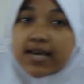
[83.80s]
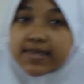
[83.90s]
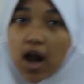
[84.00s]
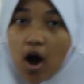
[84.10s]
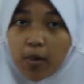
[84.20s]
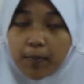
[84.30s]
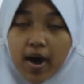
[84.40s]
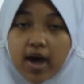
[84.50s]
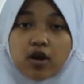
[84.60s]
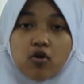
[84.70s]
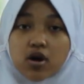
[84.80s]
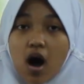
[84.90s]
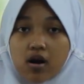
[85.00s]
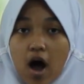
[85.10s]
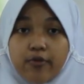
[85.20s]
The little old
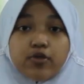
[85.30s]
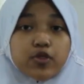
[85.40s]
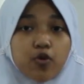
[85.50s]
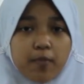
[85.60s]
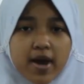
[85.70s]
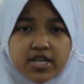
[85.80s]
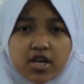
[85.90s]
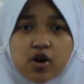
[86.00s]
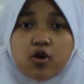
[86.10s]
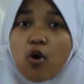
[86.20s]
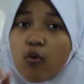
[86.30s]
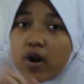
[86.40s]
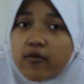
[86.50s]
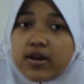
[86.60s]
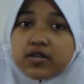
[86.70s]
man looked around to make sure
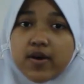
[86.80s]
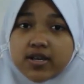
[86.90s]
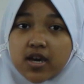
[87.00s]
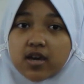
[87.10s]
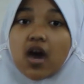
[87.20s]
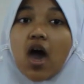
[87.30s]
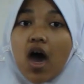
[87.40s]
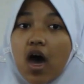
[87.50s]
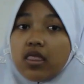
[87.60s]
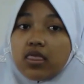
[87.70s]
no one was watching